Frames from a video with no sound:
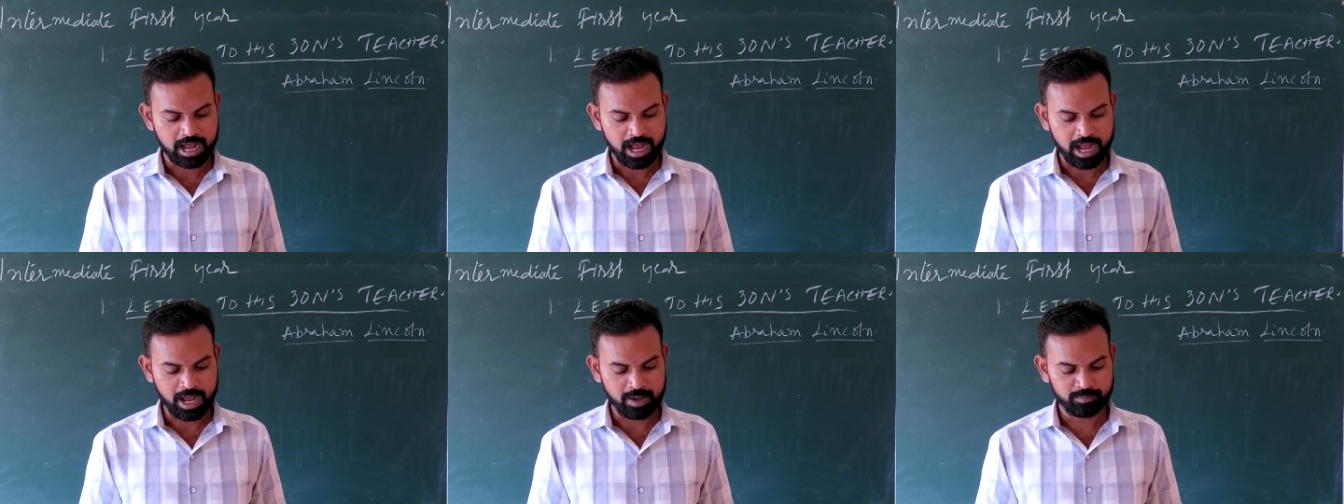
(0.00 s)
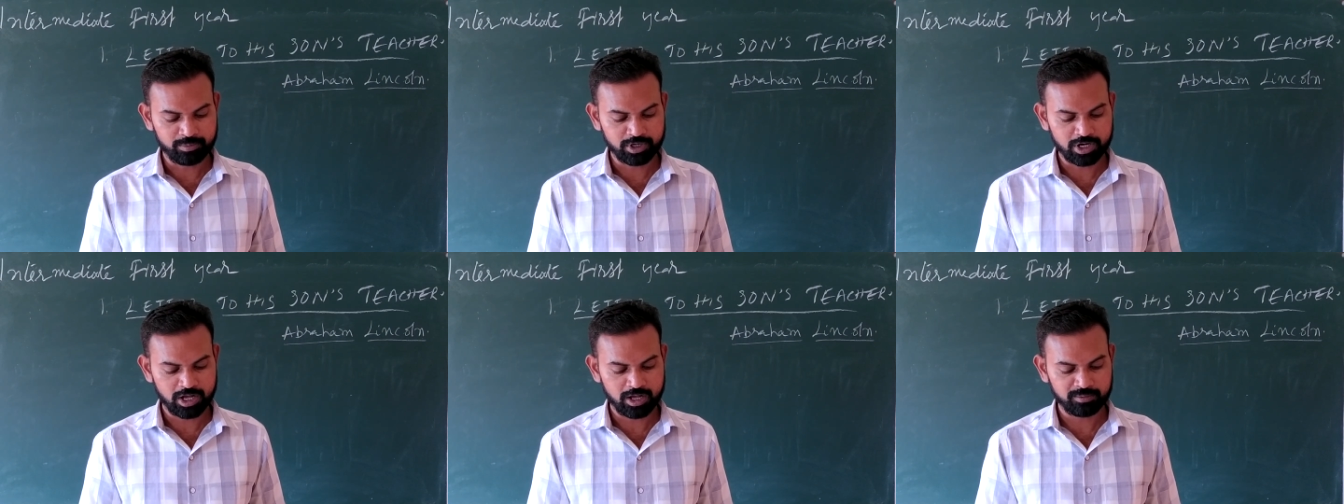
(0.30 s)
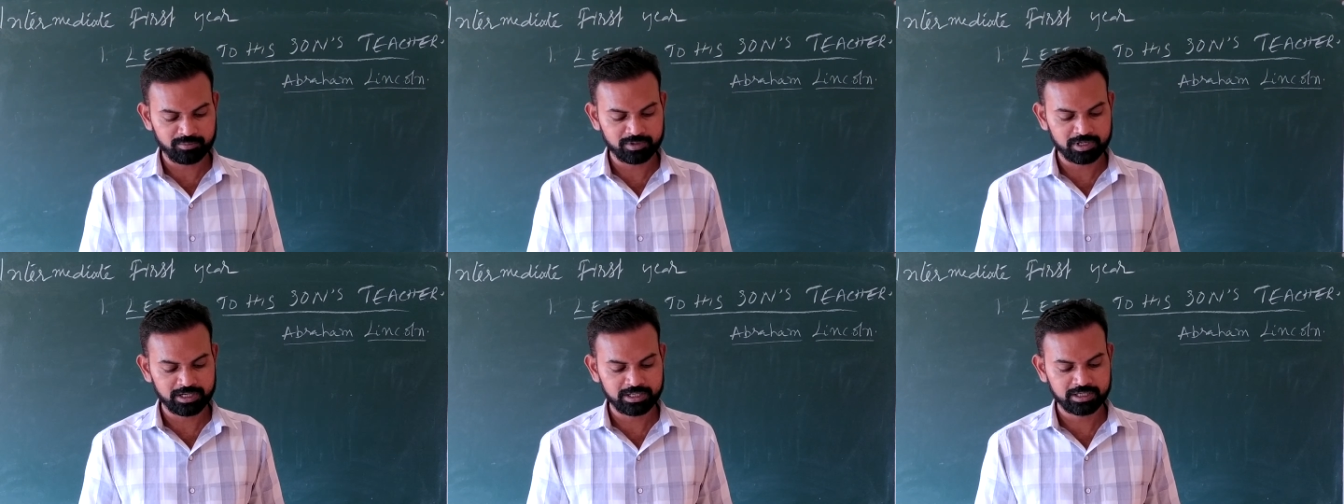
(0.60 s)

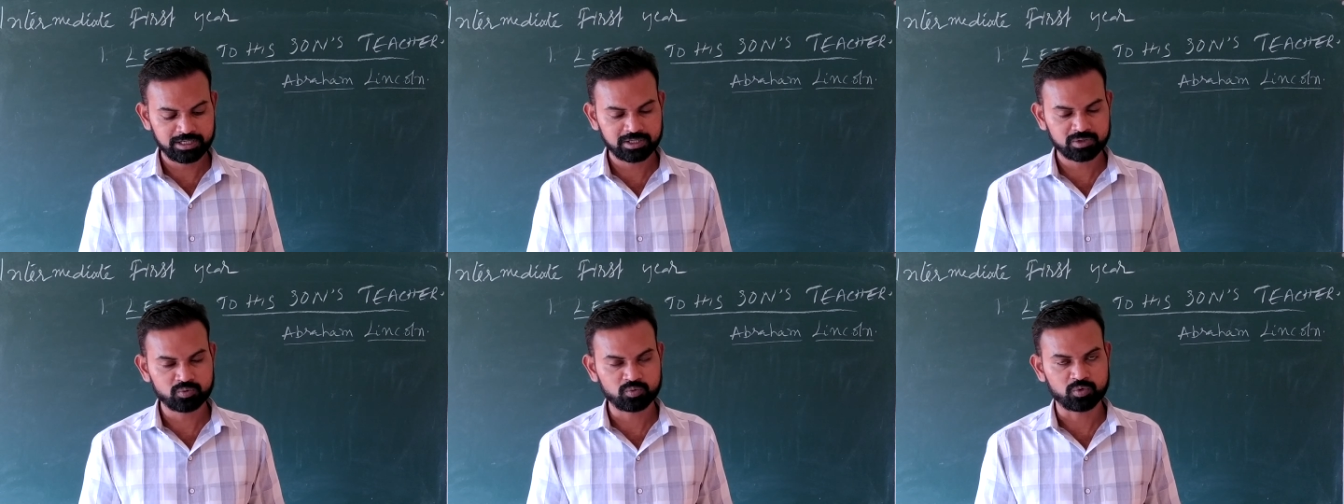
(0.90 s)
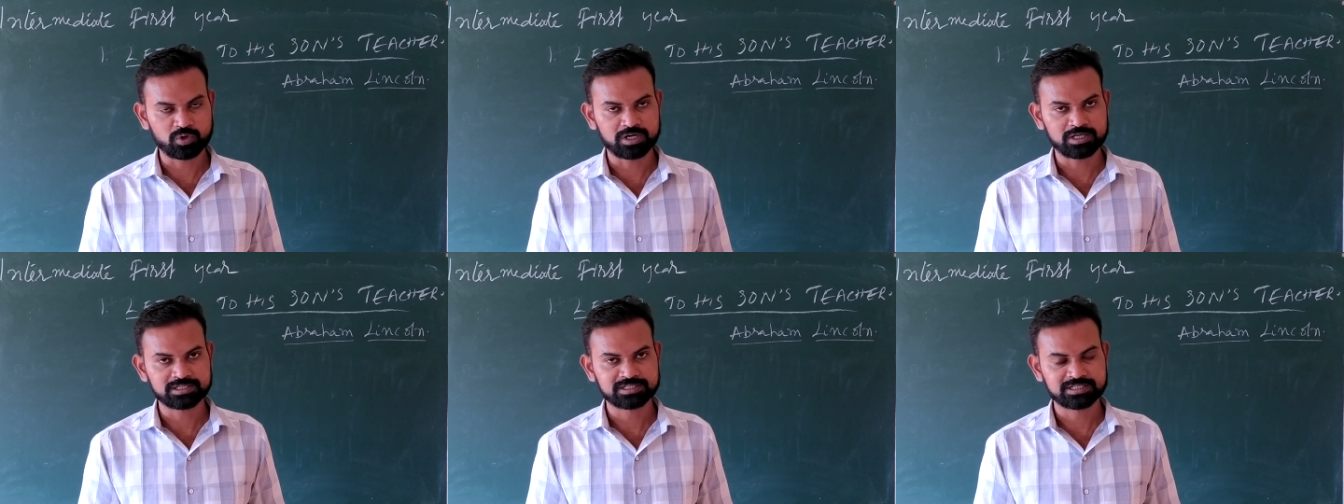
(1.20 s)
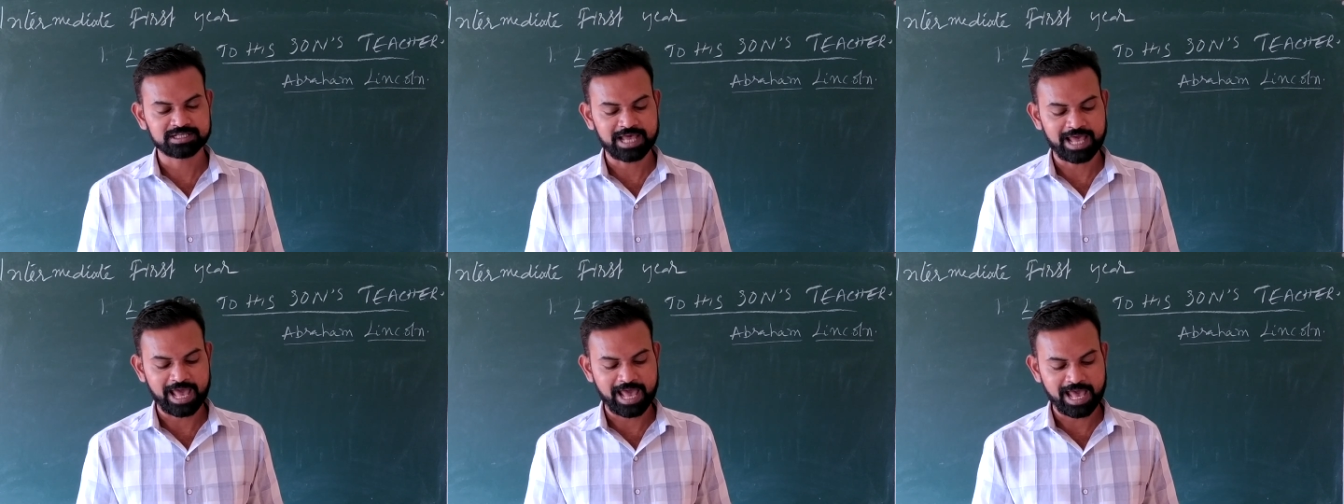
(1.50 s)
Abraham Lincoln
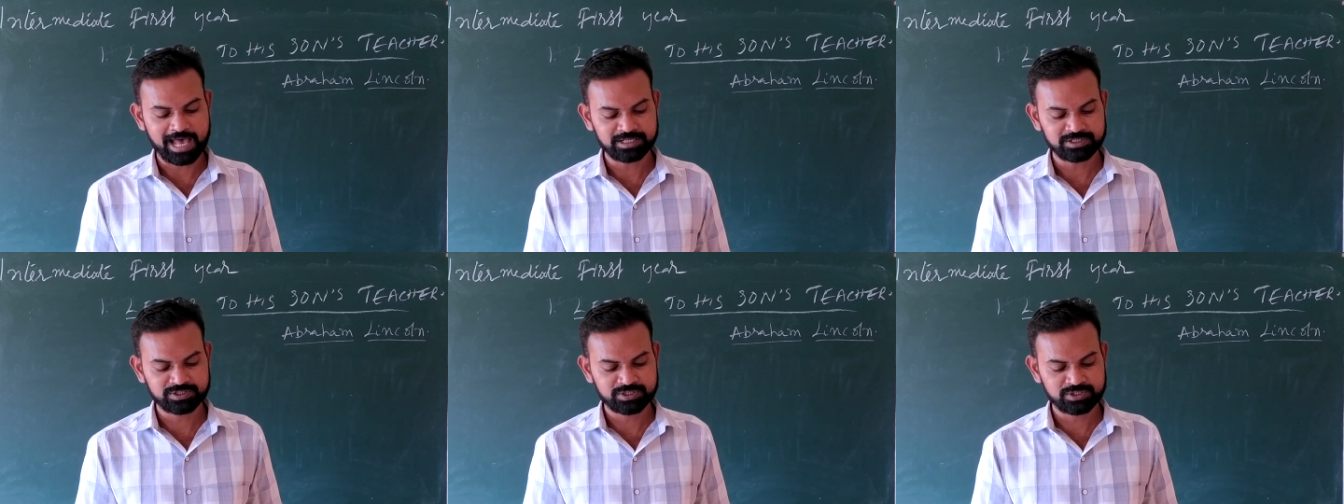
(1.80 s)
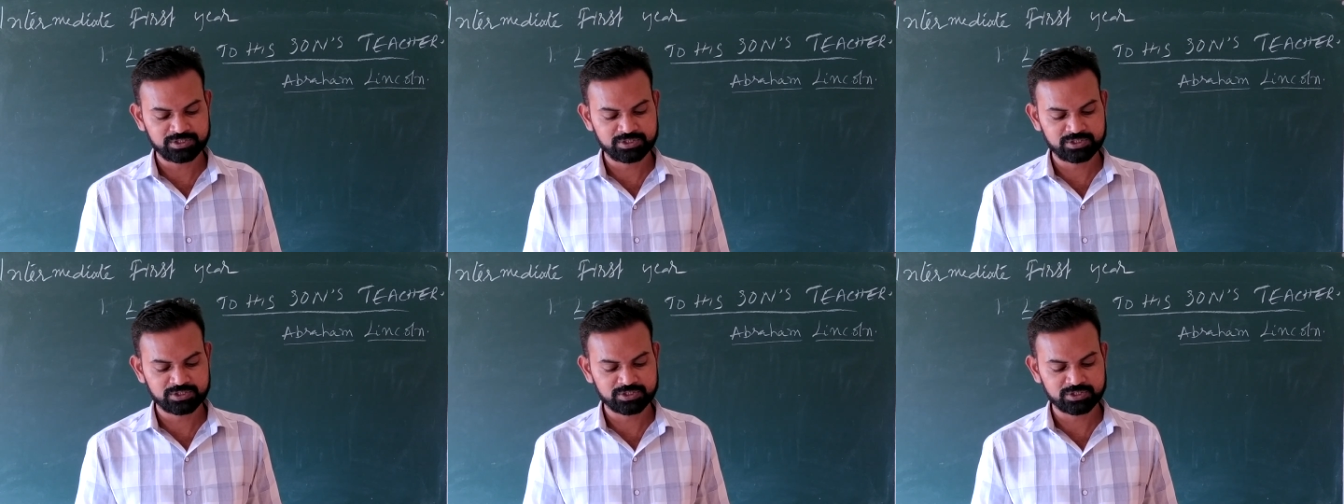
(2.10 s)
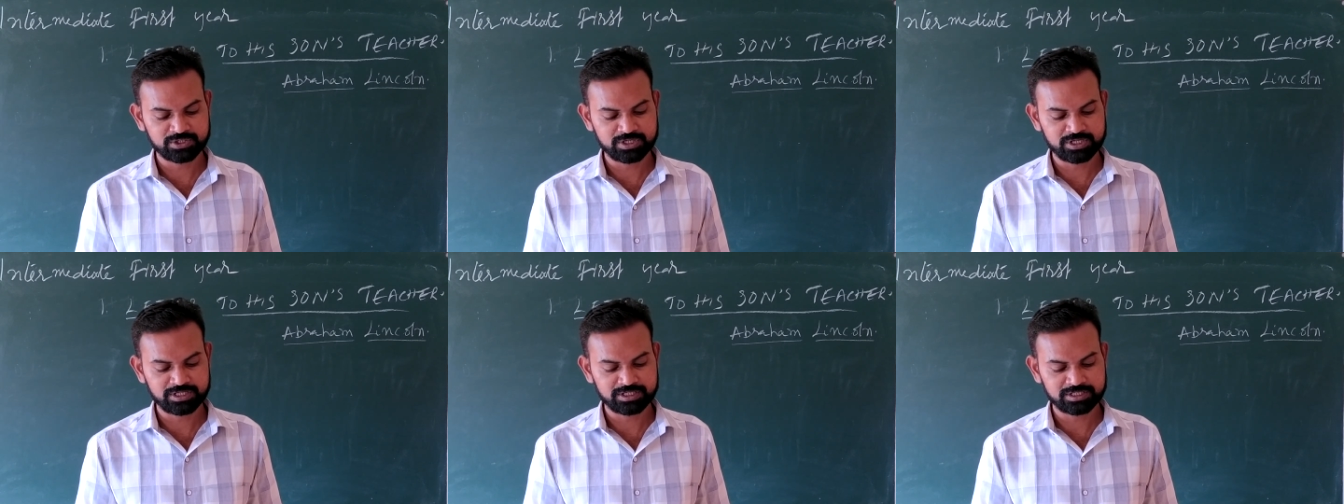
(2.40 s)
was
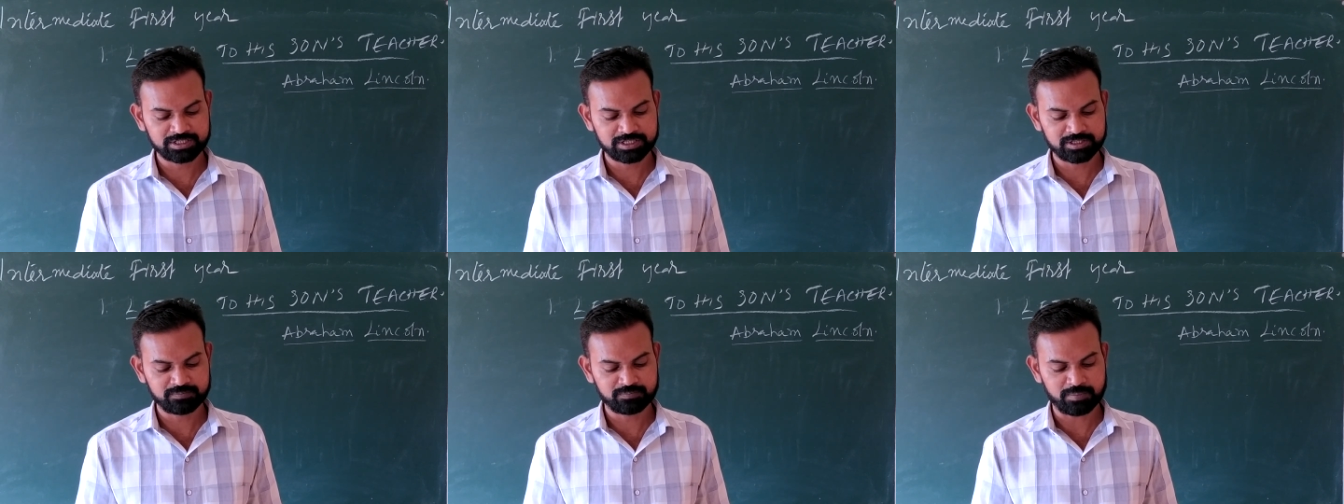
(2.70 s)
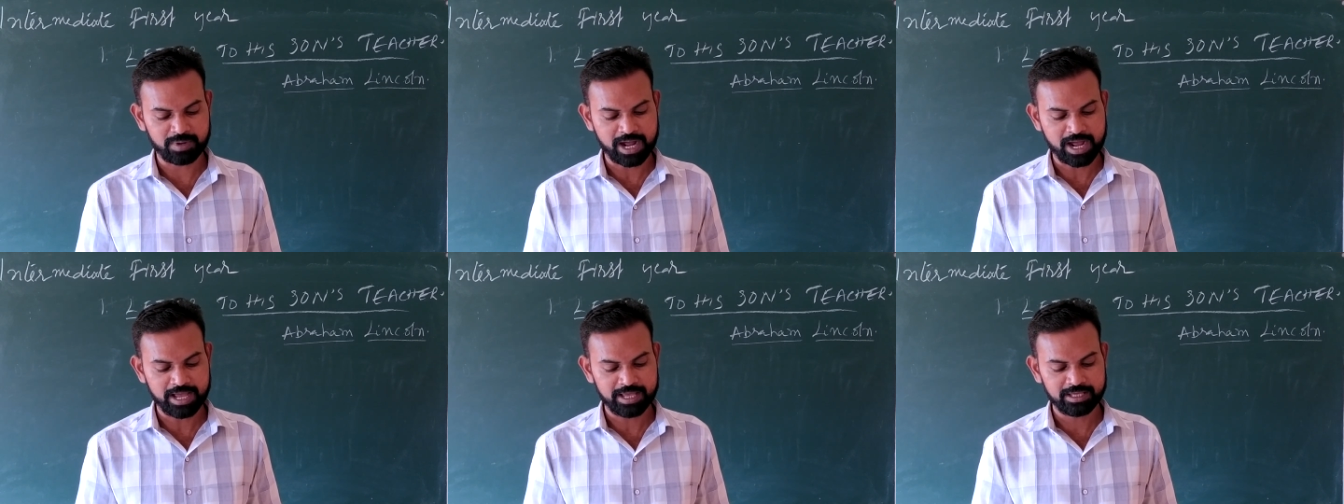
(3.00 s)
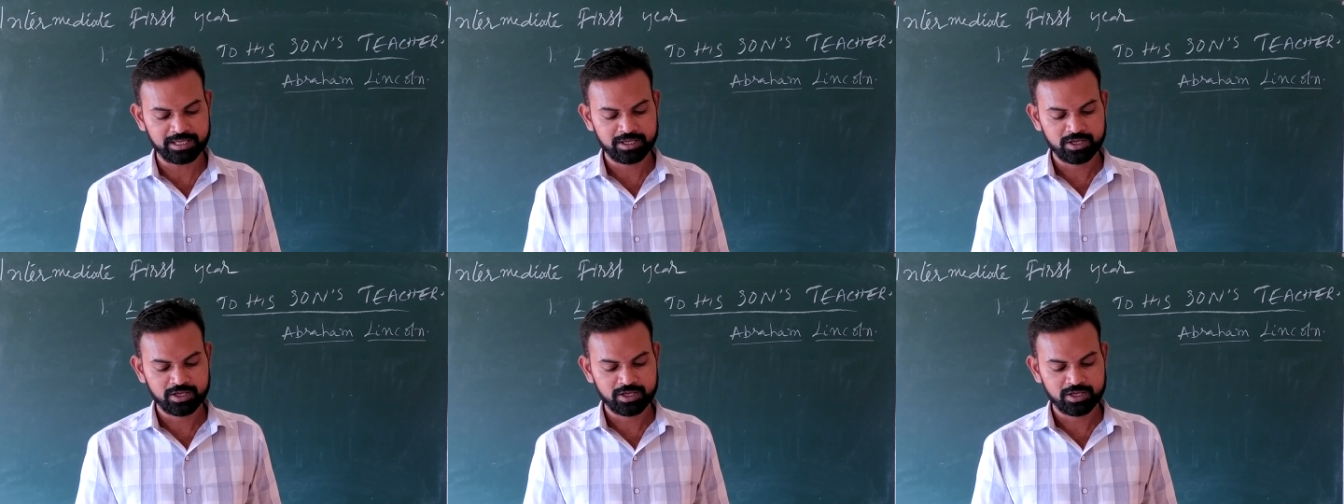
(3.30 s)
assassinated by